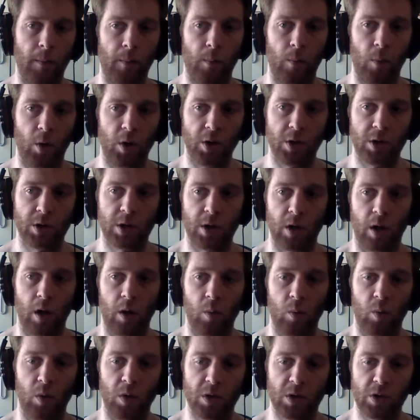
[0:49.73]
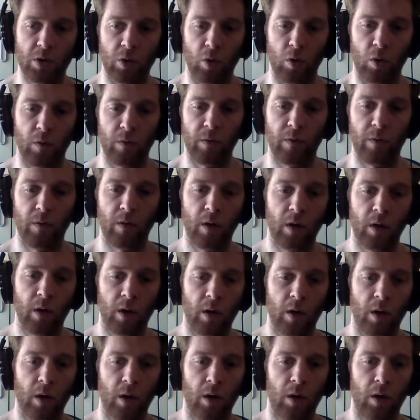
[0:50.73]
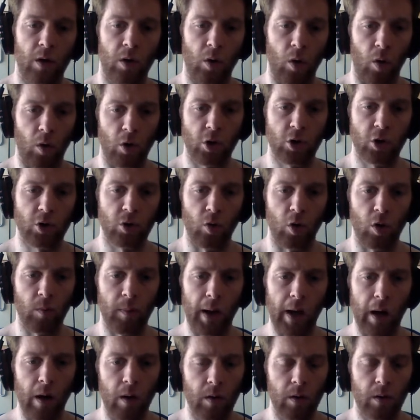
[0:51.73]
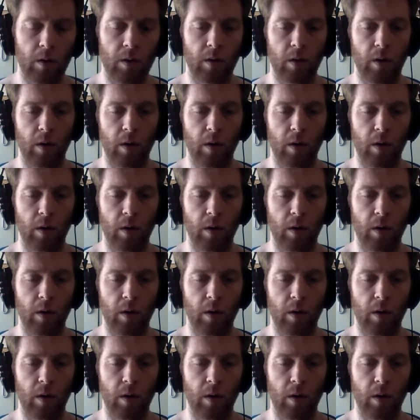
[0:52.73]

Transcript: which I was sort of not sure about.